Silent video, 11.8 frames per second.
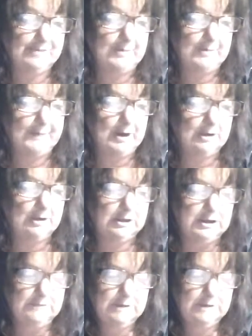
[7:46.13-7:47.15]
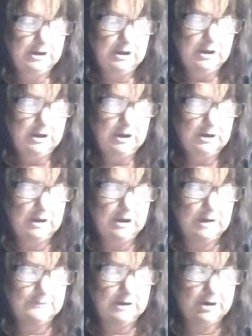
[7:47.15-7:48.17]
preparedly. Now
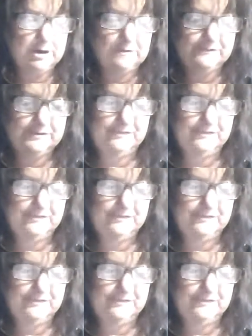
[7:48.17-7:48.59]
I'm going to go to the